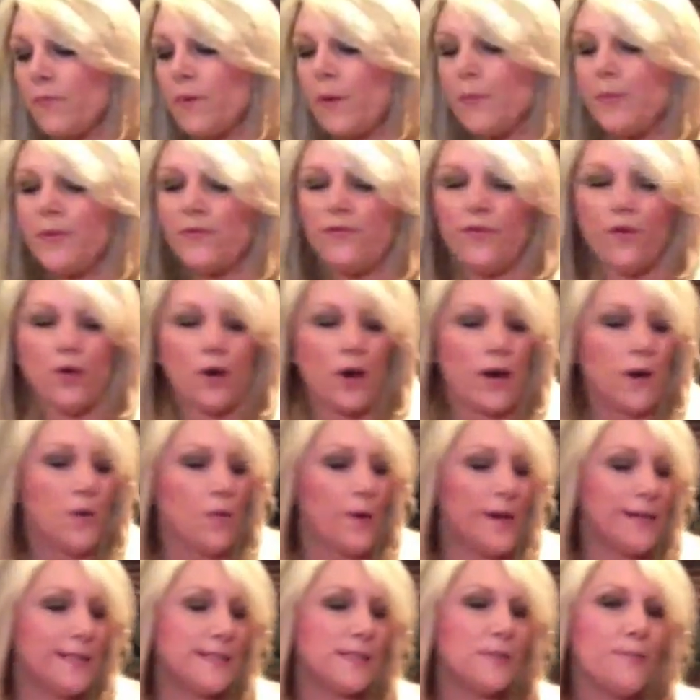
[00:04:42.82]
before I
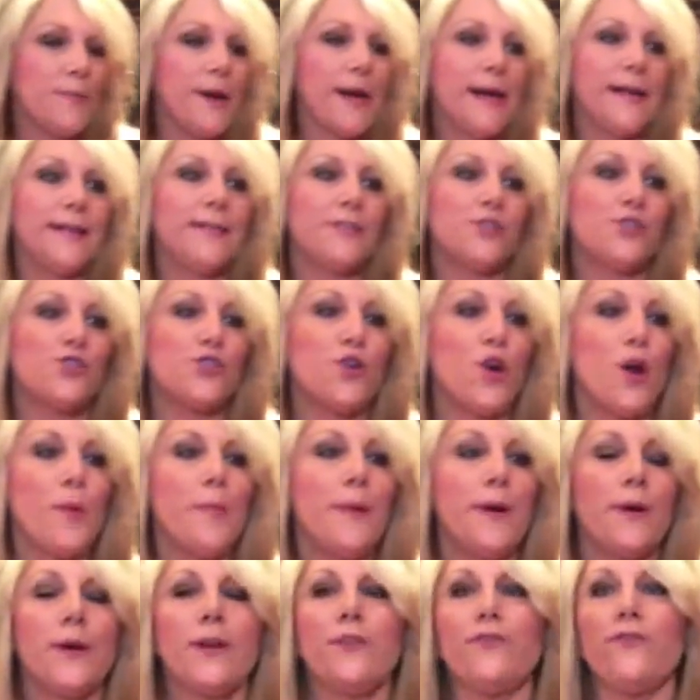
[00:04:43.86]
waste my
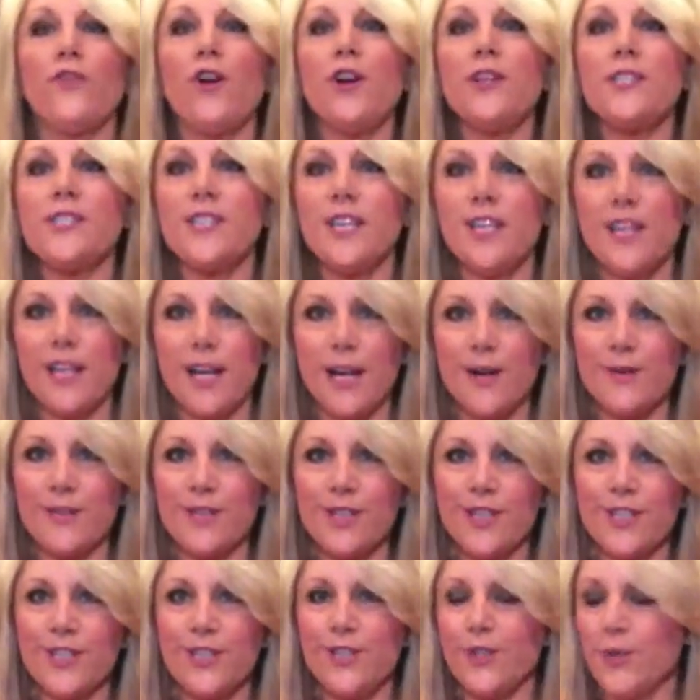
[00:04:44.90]
strawberry frosting that I was
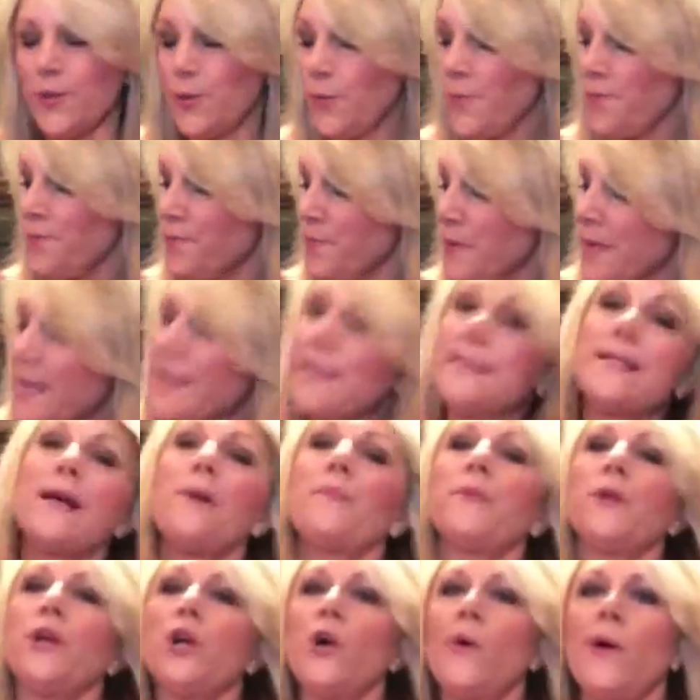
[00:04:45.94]
going to do, is I'm
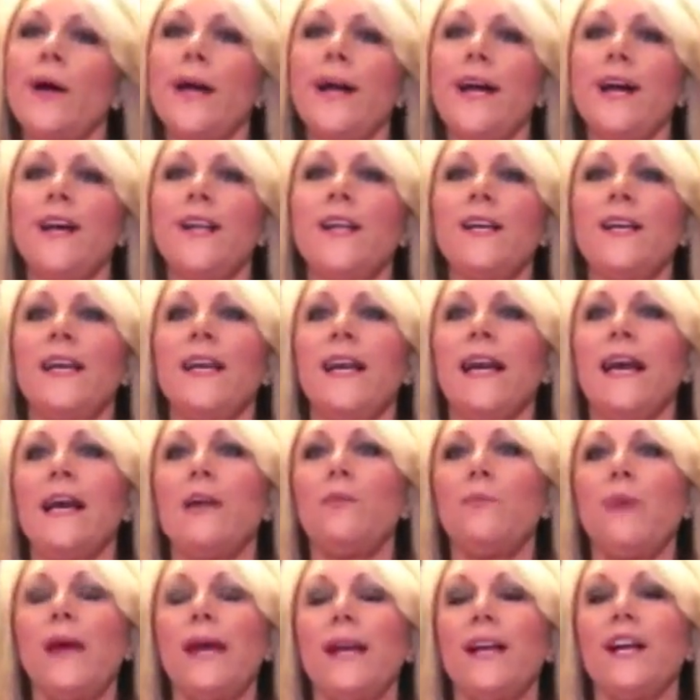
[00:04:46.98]
going to go ahead
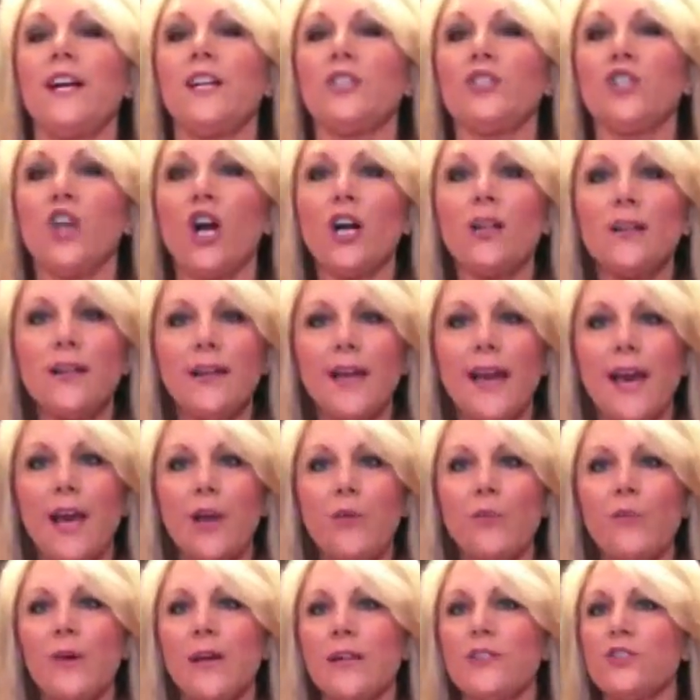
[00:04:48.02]
and make a chocolate
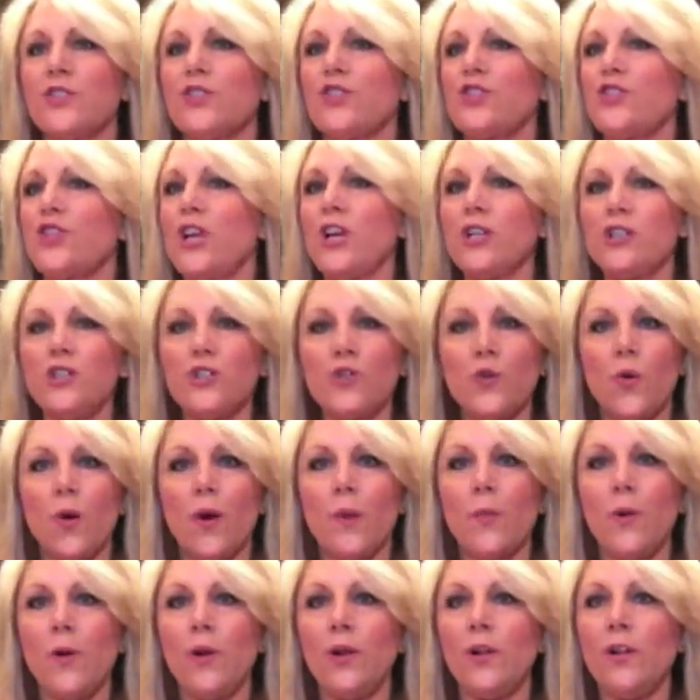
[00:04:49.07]
cake mix just
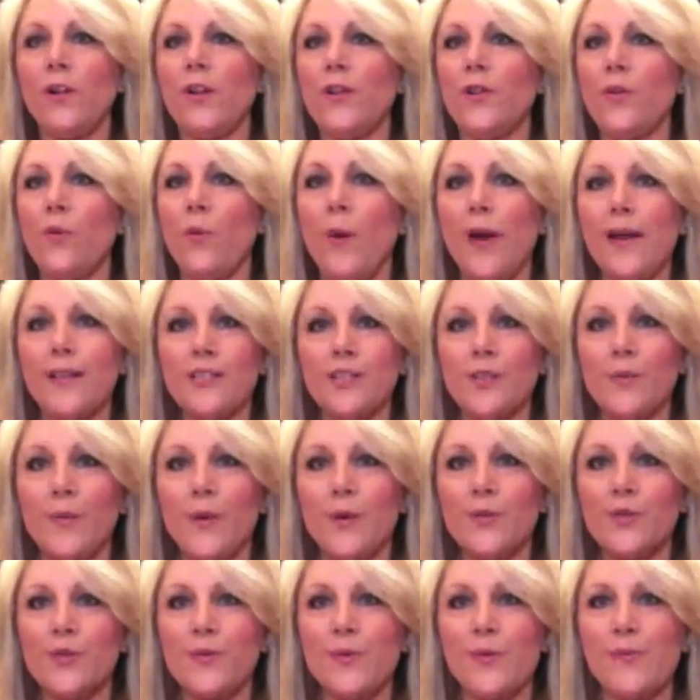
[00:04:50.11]
normal, the way it's
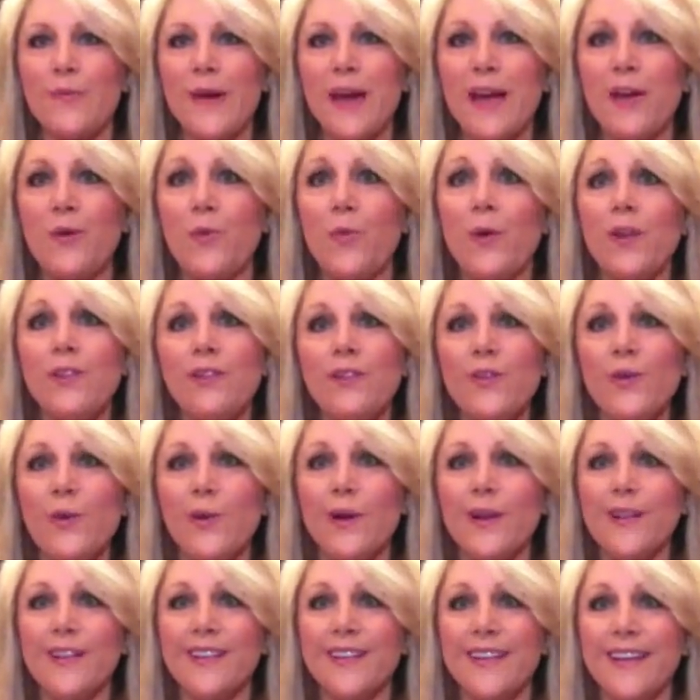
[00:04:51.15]
supposed to be made, with the
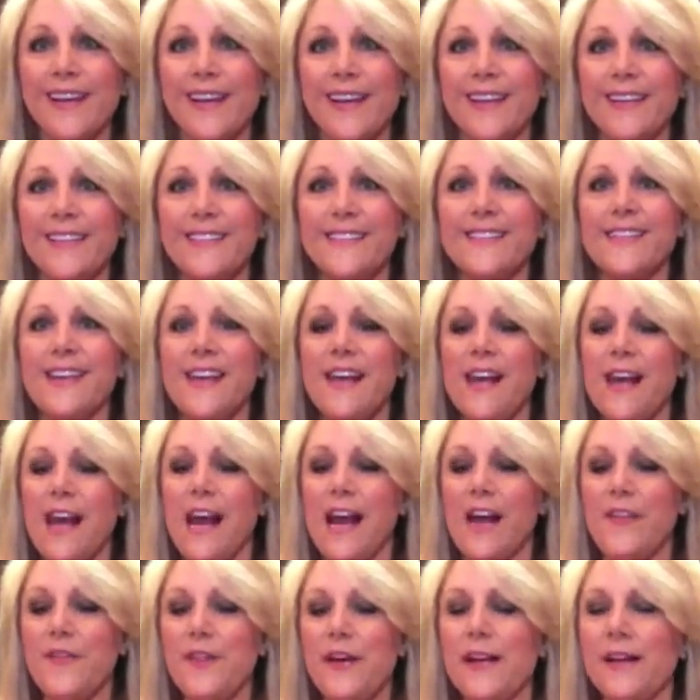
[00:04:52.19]
oil and eggs,
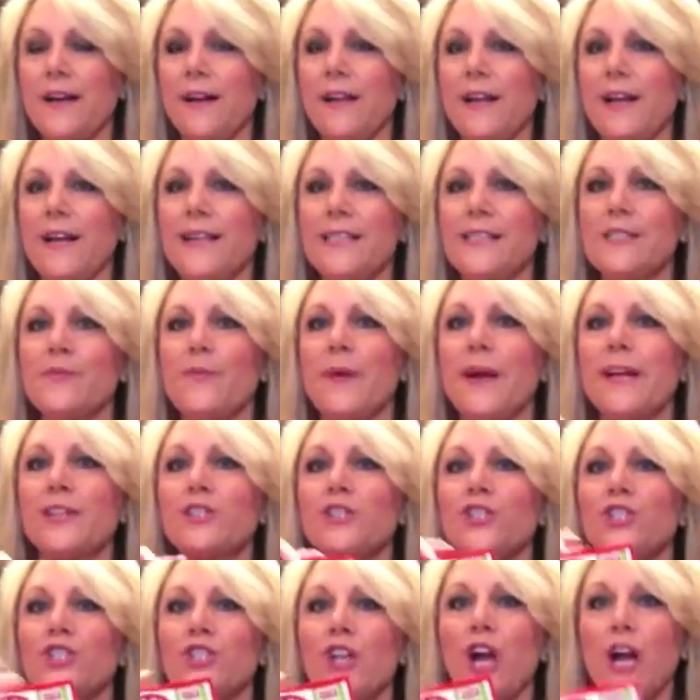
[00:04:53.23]
and then I'll ice my
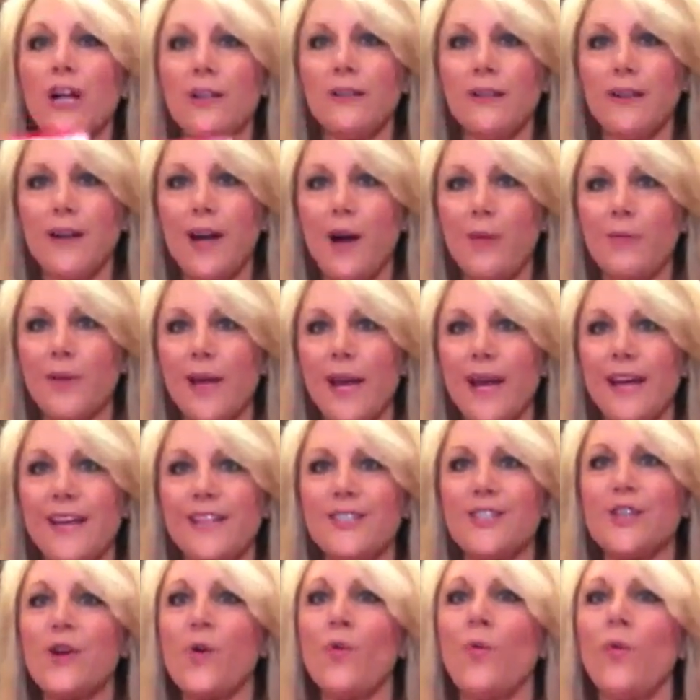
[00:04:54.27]
chocolate
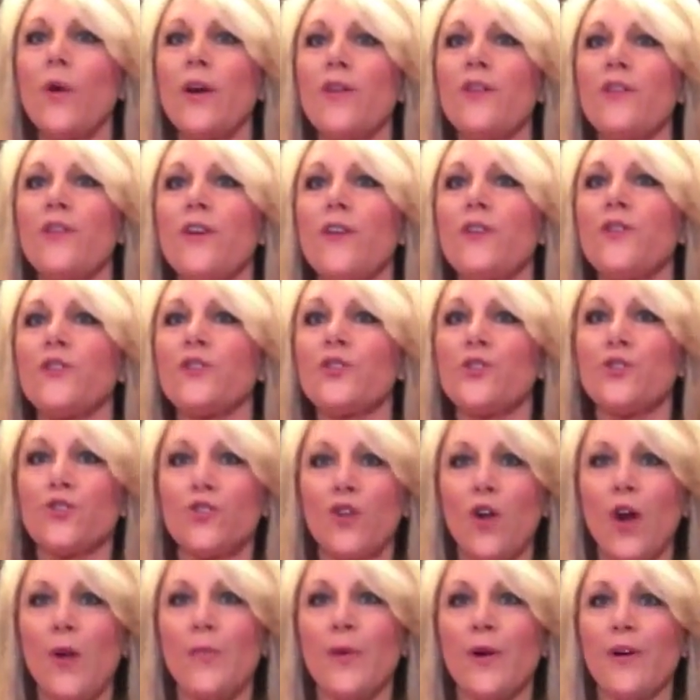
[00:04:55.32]
cupcakes with the
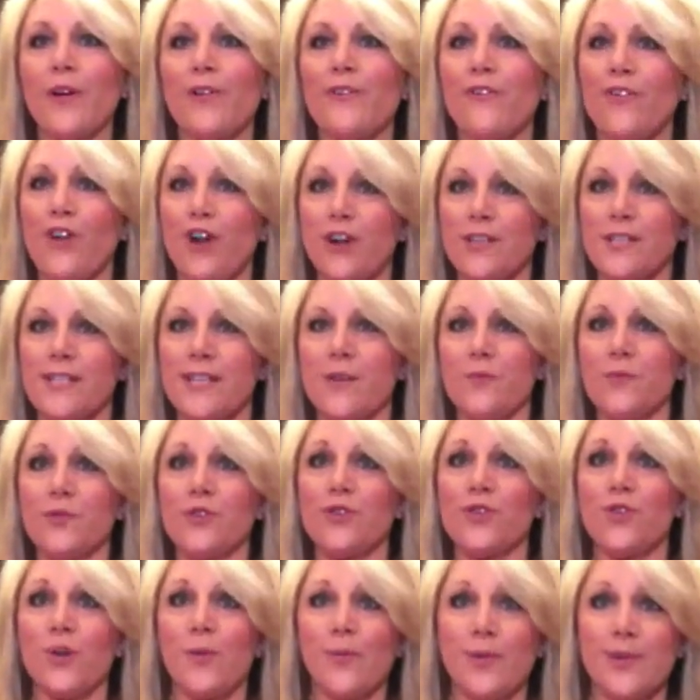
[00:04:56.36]
strawberry frosting with
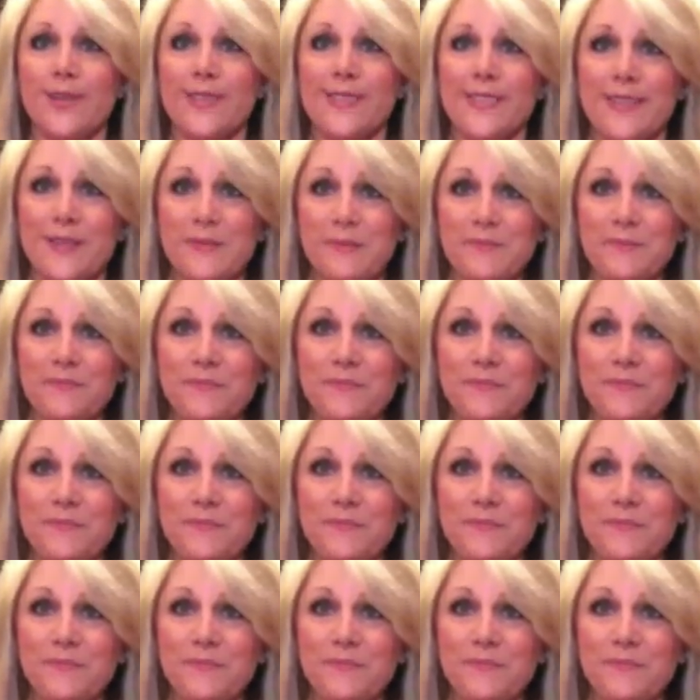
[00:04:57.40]
strawberries in them.